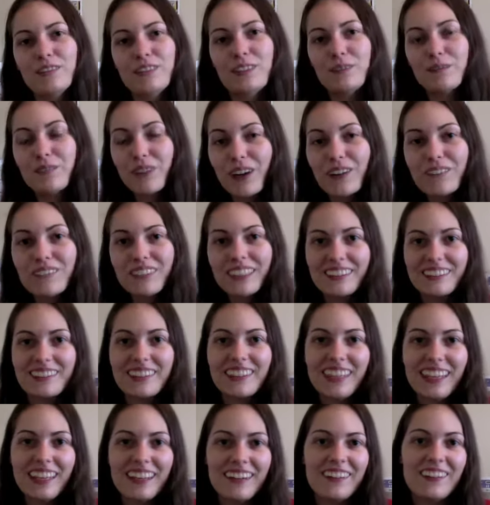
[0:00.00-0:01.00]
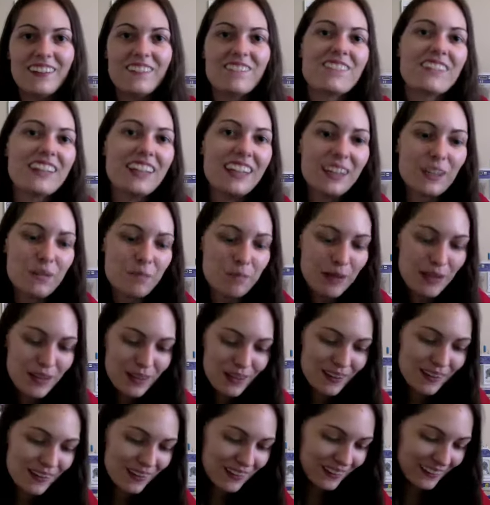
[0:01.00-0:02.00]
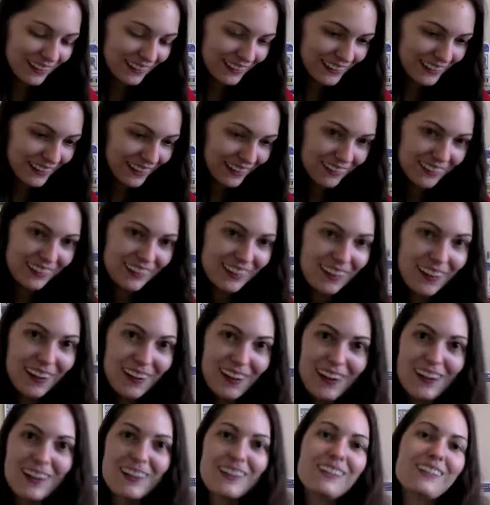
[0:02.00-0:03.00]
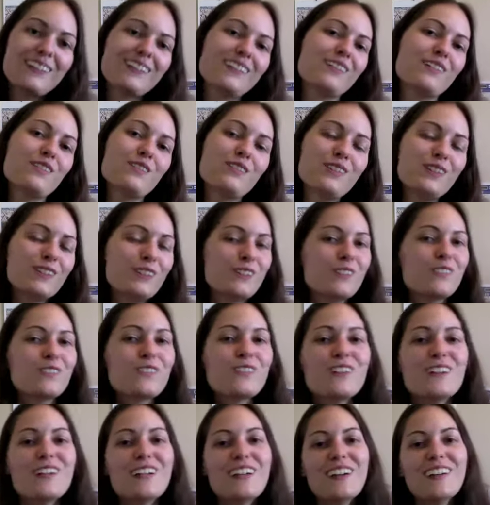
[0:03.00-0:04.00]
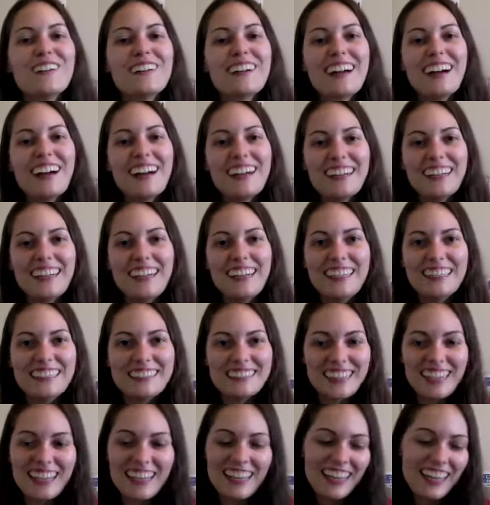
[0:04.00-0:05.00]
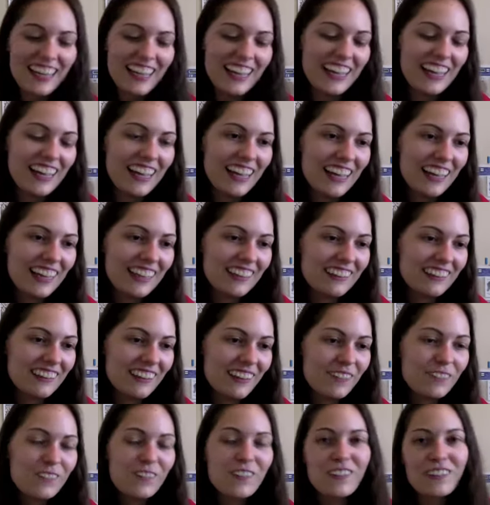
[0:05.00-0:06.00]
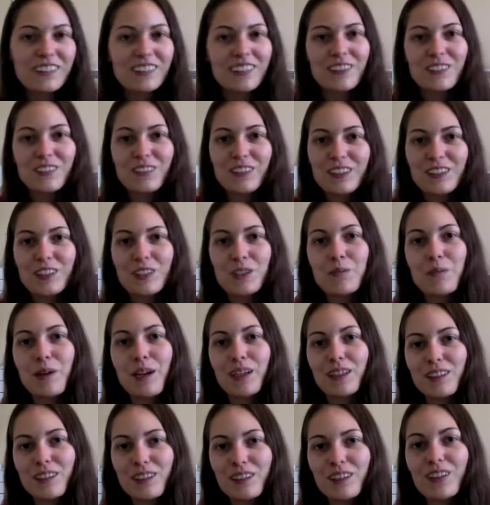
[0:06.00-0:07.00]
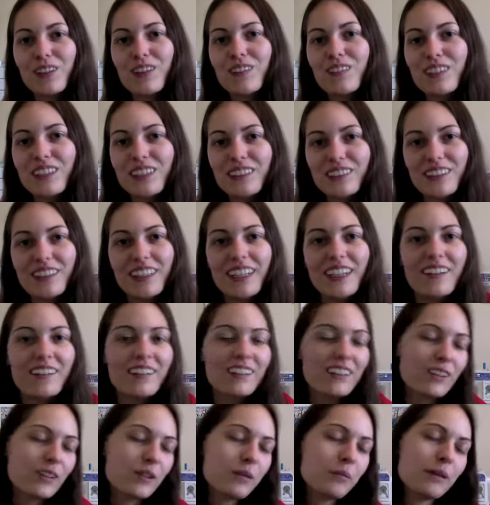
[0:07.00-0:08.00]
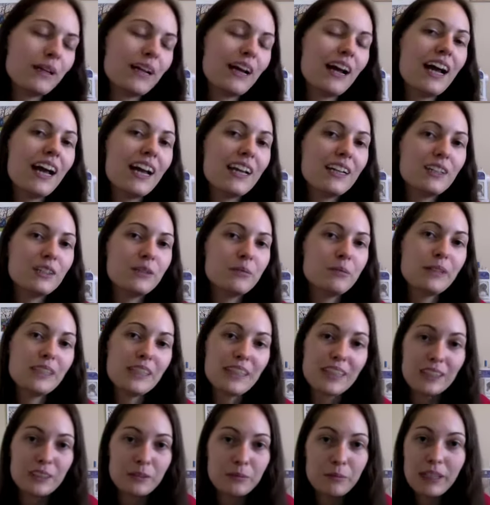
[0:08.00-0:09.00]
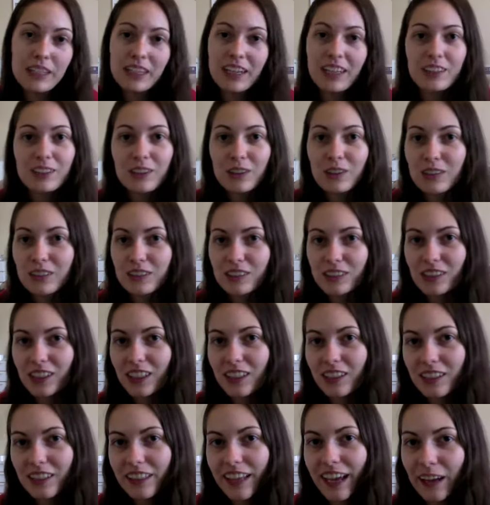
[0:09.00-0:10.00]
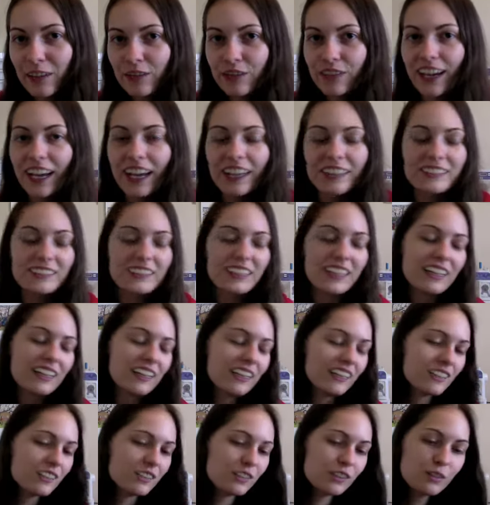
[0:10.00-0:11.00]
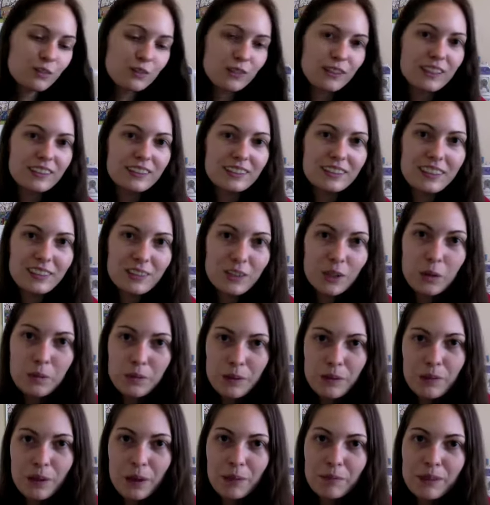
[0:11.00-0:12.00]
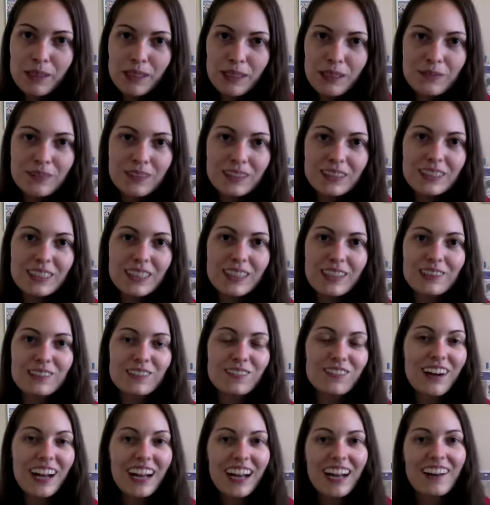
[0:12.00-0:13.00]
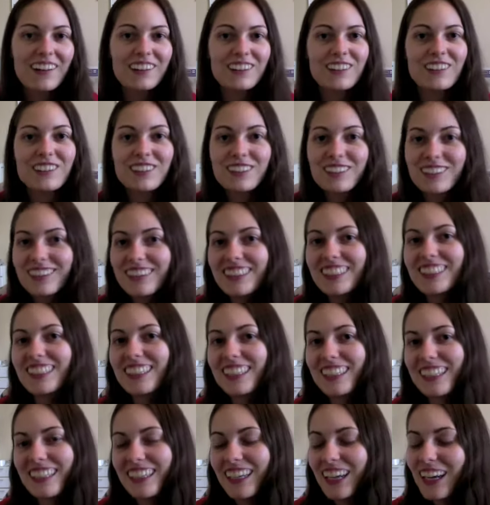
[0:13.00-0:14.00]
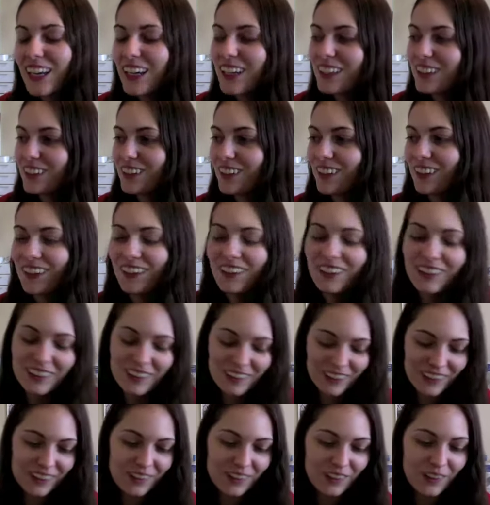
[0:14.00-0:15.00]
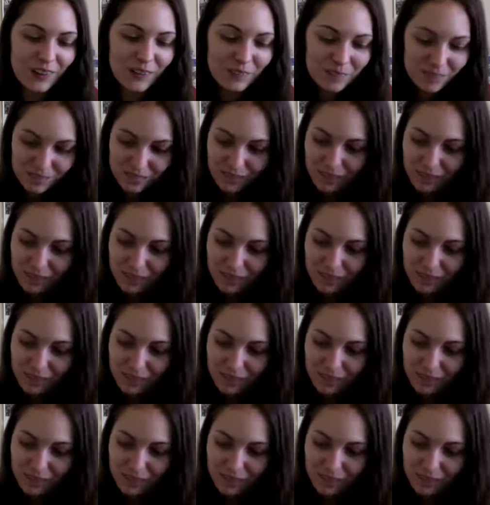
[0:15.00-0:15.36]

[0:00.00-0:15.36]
Moments later, they appear. There they are, the first 4 Hokages. And of course, as we suspected, the whole reason they're a little behind is because Minato is just that fast. So fast that Tobirama even says, wow, your Shushin, your, you know,